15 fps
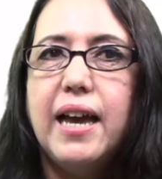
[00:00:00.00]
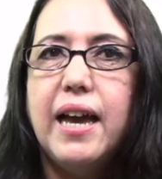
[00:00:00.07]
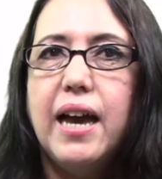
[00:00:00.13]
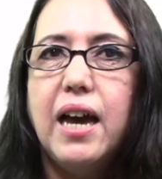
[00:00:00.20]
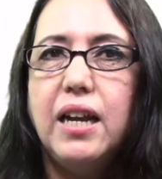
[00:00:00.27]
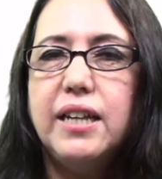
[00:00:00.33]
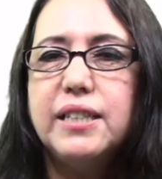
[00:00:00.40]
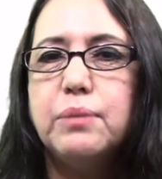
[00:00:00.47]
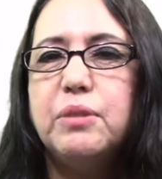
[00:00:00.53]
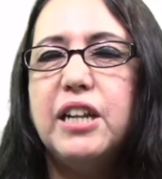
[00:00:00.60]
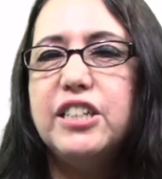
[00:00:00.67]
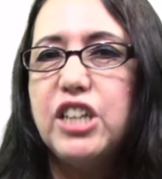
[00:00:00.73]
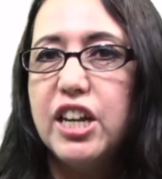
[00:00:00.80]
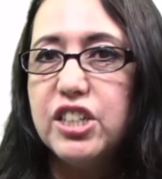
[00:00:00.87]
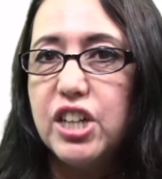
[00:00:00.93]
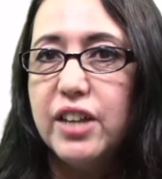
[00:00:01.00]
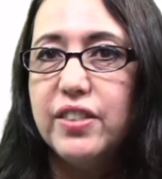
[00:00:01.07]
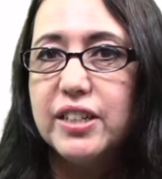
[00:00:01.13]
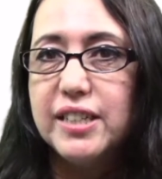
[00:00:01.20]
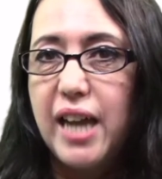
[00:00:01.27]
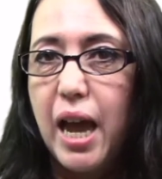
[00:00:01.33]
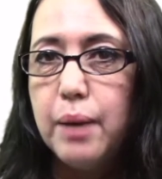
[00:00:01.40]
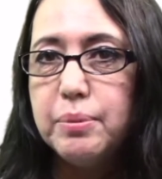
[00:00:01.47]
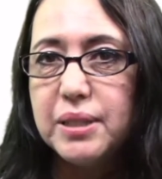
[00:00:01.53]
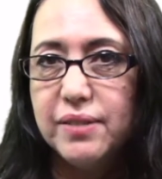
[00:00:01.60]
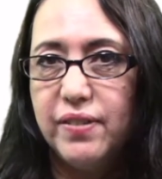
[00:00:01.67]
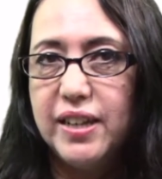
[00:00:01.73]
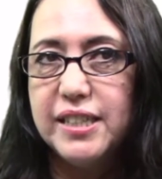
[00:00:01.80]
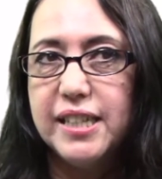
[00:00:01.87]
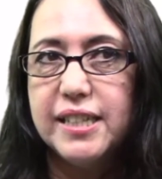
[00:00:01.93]
I also want to touch on the types of
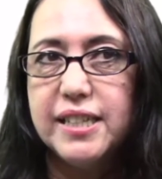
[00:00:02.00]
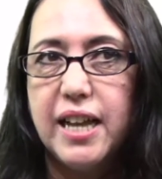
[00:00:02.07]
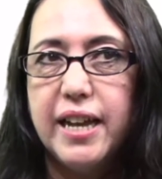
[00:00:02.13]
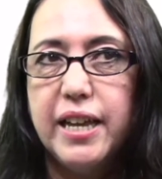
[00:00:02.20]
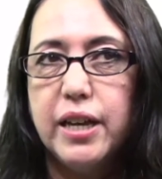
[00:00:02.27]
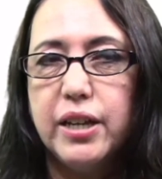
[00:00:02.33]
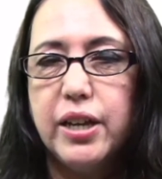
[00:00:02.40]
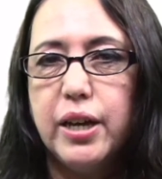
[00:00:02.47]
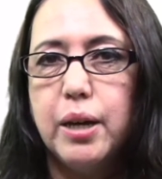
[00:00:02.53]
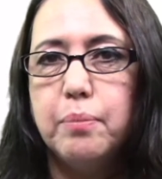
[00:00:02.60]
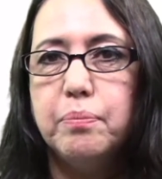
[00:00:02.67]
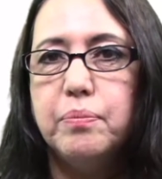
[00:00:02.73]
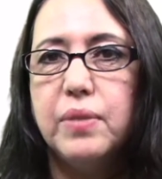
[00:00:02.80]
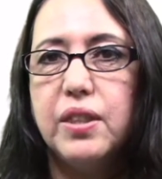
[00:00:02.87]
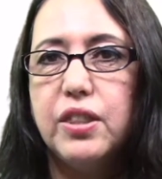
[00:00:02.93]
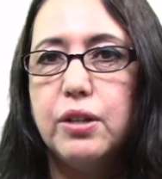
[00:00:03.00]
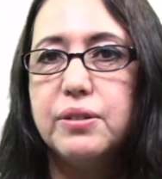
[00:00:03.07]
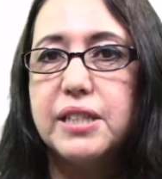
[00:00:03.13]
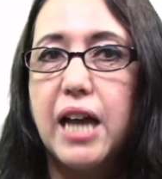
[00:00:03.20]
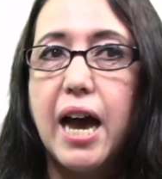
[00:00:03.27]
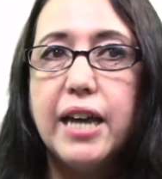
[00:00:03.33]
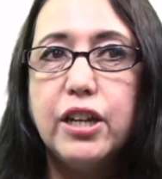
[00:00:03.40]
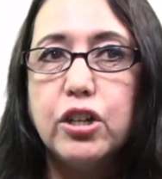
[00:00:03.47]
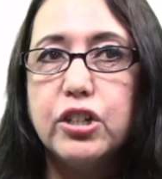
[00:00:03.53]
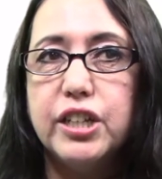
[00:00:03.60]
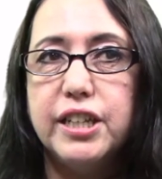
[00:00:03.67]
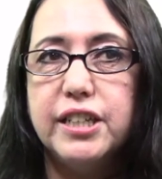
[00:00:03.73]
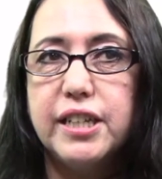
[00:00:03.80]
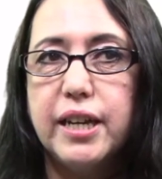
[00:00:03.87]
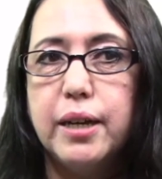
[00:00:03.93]
SSI income. There's unearned
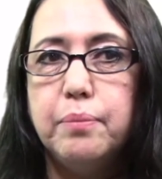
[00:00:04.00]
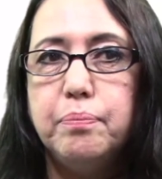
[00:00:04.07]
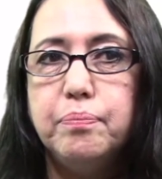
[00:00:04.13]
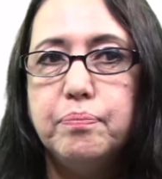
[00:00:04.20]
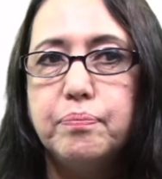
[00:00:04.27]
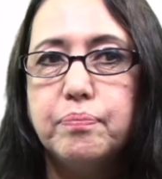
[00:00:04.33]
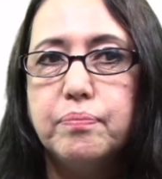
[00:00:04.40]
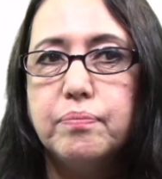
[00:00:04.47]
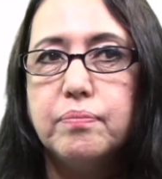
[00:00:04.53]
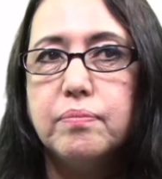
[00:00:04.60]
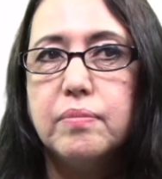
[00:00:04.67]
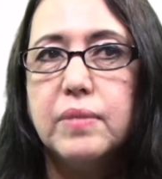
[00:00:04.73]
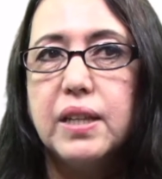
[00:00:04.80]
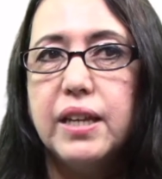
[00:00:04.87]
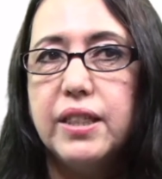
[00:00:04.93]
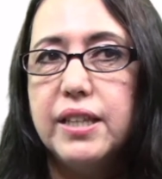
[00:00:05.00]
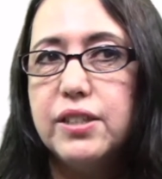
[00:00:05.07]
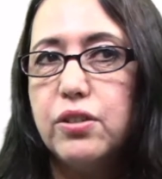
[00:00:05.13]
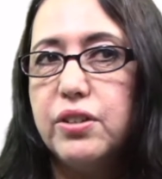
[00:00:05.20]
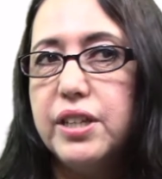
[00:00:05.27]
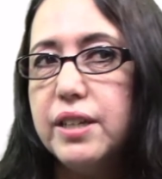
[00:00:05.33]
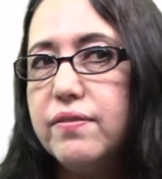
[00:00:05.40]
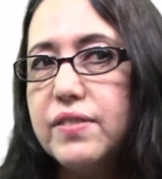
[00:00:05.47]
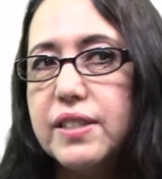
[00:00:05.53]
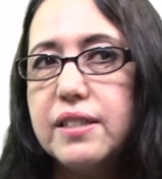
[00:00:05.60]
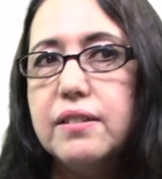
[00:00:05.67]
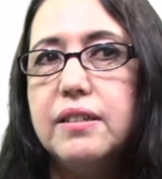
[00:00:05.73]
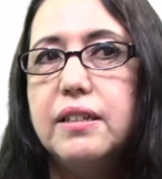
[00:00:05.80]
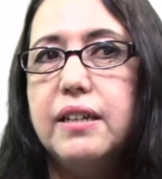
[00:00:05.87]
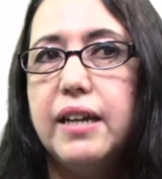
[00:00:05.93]
income. These are gifts,
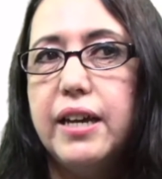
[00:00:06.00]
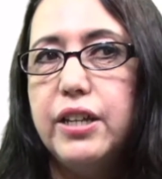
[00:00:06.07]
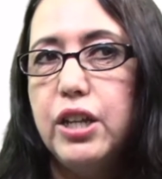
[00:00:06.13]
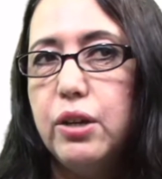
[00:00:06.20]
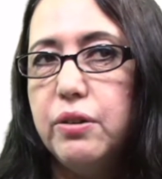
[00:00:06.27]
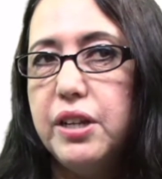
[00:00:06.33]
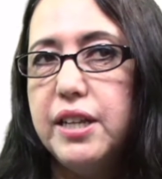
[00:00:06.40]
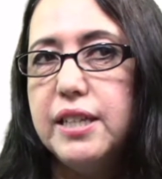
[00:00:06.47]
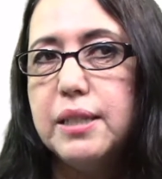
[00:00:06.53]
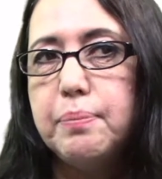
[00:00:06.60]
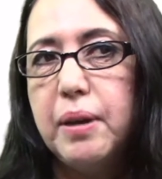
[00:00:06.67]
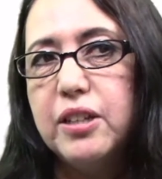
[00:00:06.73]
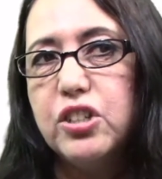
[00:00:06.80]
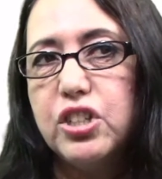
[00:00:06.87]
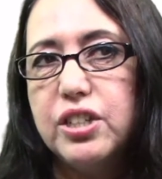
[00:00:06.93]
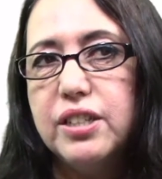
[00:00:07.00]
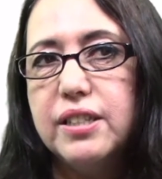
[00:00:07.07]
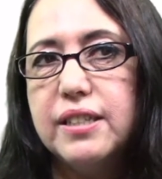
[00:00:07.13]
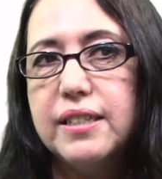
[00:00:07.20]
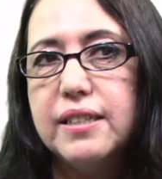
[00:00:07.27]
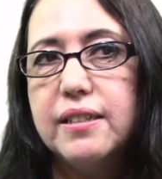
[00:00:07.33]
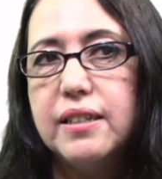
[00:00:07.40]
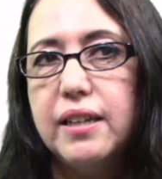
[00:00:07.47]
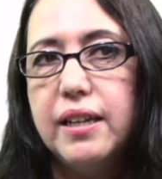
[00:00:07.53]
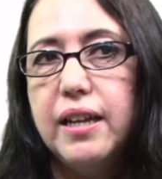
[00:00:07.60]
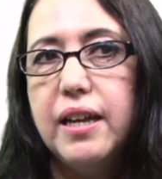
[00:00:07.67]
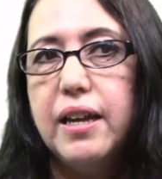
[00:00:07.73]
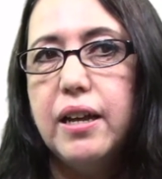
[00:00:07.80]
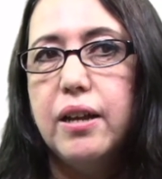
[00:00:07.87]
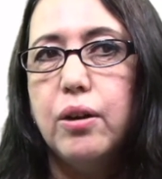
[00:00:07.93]
annuities, pensions,
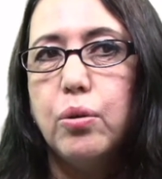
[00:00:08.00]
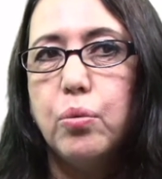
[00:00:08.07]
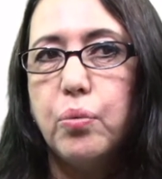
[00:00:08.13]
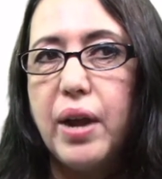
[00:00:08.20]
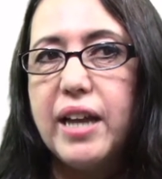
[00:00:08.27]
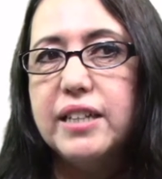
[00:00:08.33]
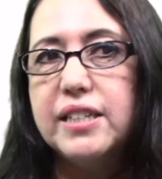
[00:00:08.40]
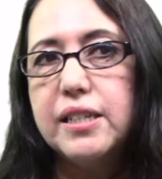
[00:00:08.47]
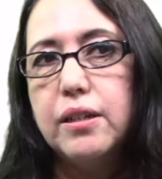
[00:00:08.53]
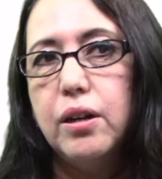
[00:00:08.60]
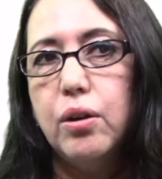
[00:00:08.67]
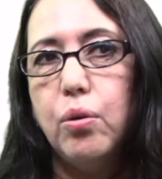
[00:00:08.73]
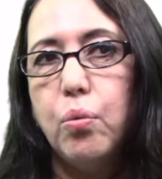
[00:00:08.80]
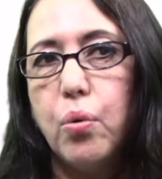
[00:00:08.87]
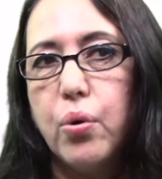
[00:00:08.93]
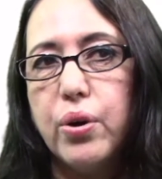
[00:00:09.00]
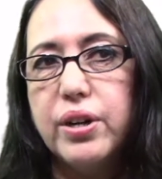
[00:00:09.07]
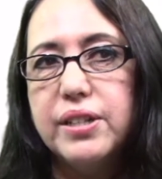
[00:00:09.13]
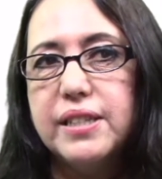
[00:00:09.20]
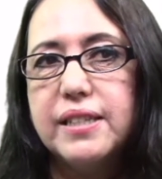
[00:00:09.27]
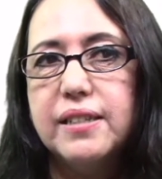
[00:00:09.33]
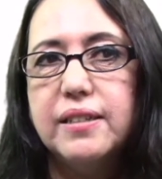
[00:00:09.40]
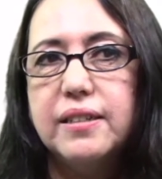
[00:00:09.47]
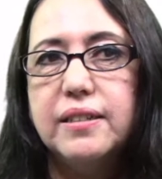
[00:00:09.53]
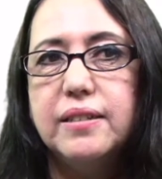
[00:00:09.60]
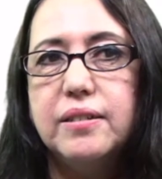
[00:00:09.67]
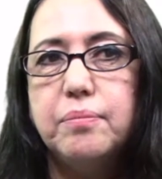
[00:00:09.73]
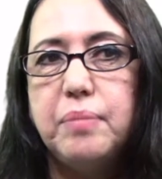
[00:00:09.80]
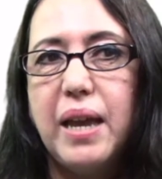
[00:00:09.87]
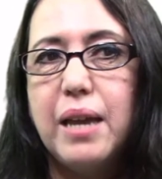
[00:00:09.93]
rent, awards,
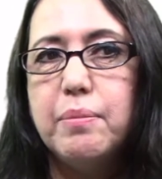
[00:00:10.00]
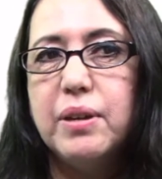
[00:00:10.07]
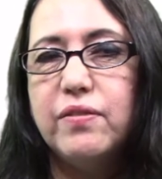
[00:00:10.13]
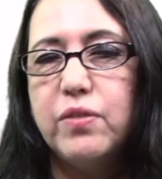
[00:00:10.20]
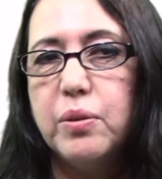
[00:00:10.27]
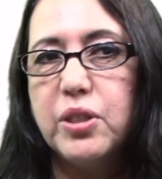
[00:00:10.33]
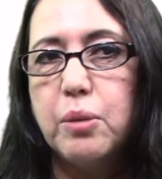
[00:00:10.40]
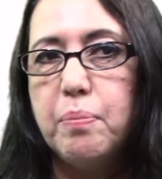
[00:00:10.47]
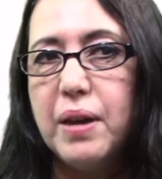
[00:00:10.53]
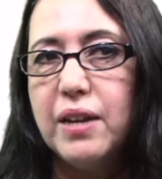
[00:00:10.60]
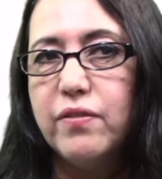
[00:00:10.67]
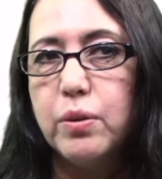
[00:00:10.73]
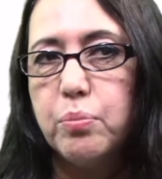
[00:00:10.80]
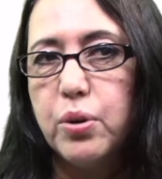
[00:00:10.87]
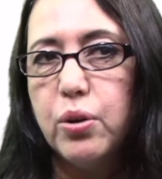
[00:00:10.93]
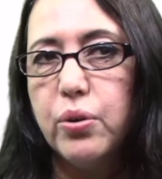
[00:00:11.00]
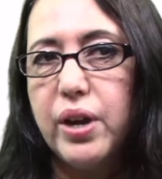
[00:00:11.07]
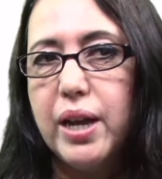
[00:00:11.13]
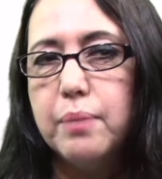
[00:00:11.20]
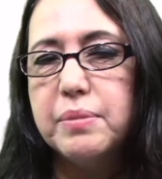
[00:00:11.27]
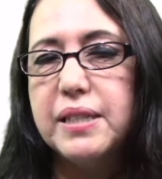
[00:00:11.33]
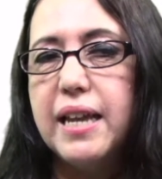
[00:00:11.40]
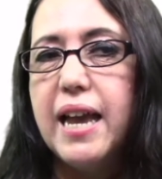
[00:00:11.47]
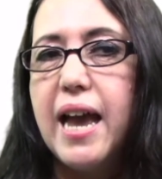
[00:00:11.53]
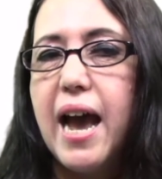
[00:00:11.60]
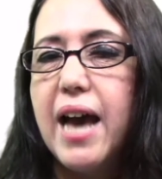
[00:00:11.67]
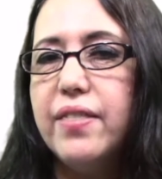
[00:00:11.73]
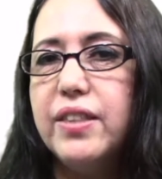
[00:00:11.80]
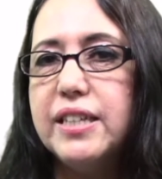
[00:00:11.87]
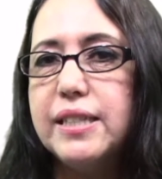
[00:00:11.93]
payment from other benefit programs,
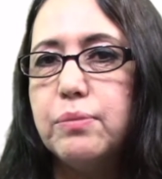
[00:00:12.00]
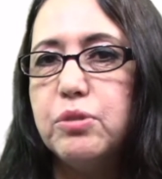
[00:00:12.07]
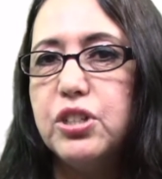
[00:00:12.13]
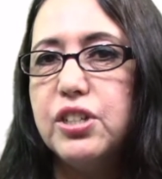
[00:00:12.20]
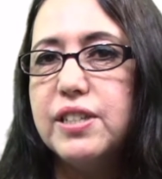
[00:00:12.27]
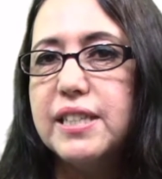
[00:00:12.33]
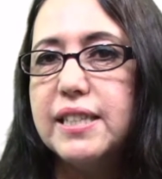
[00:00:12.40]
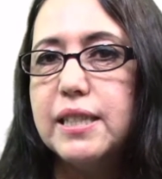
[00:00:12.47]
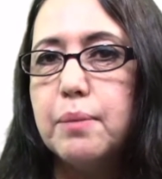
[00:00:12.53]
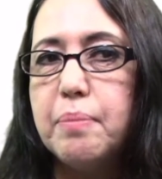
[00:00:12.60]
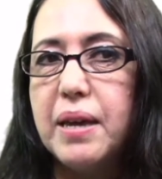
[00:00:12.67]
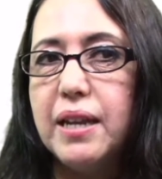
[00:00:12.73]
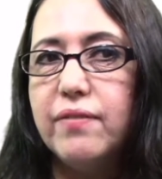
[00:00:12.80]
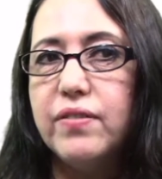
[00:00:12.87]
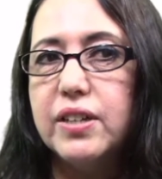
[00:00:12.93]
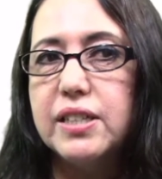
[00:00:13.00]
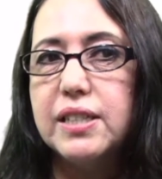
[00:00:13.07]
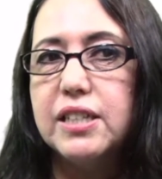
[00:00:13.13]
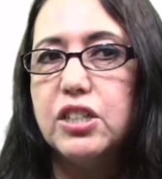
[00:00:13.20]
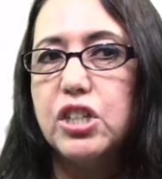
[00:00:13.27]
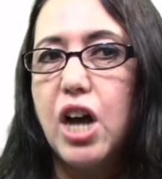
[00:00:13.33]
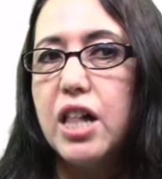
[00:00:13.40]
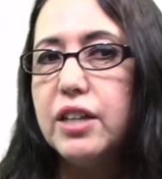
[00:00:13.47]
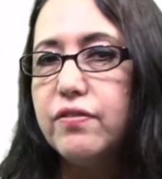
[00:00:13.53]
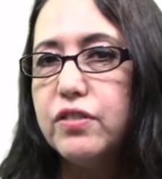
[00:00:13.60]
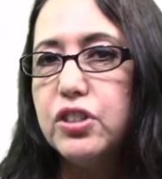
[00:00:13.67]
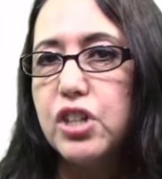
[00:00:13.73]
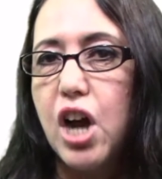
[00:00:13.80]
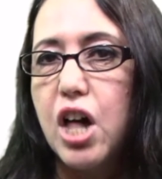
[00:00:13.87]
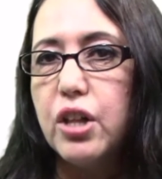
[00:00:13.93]
and this reduces the benefits dollar for
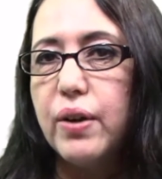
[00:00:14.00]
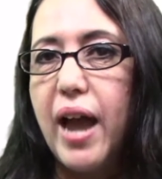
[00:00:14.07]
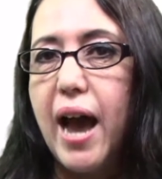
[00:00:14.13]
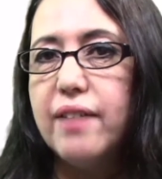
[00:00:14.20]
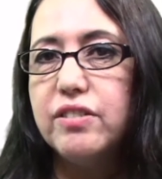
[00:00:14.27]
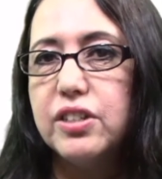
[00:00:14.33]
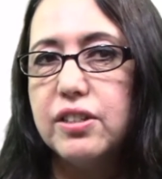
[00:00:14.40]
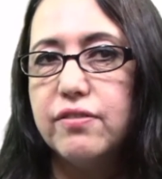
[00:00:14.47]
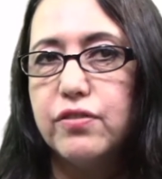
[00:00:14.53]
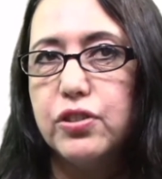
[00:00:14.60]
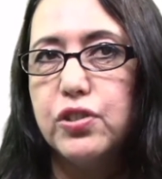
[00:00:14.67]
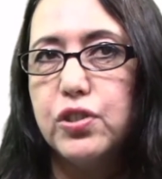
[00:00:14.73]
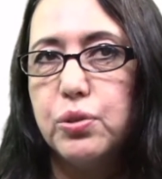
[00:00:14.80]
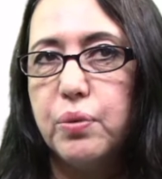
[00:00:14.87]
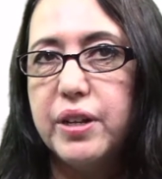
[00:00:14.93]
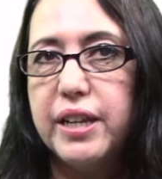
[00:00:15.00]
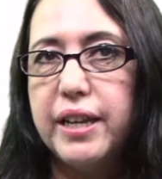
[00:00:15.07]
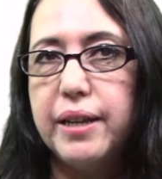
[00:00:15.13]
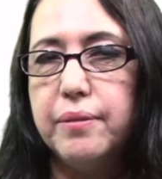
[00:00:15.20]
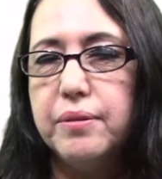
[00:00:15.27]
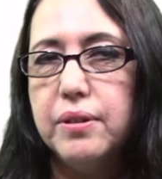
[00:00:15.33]
dollar after the first 20.